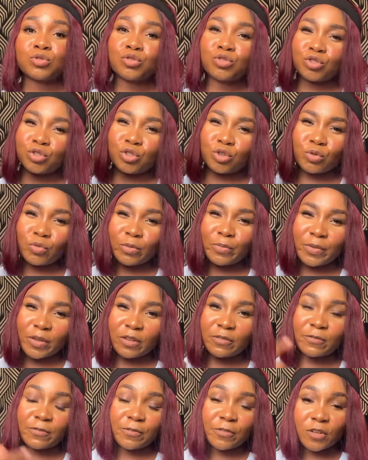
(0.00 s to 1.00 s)
you will be the
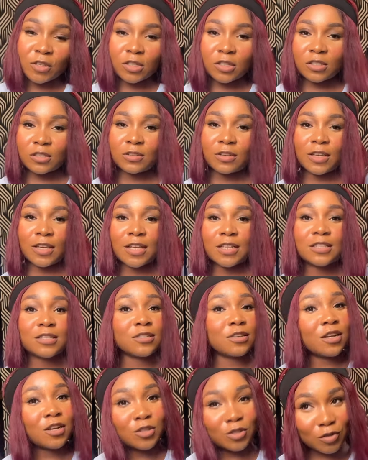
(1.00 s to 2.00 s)
first to get
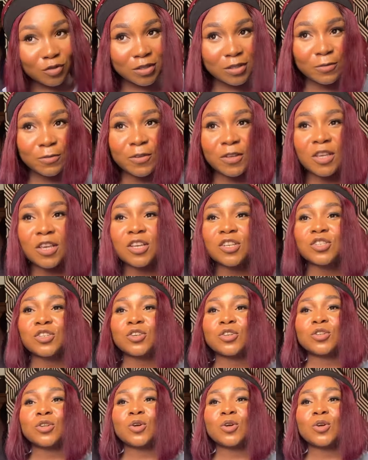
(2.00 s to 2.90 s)
a notification.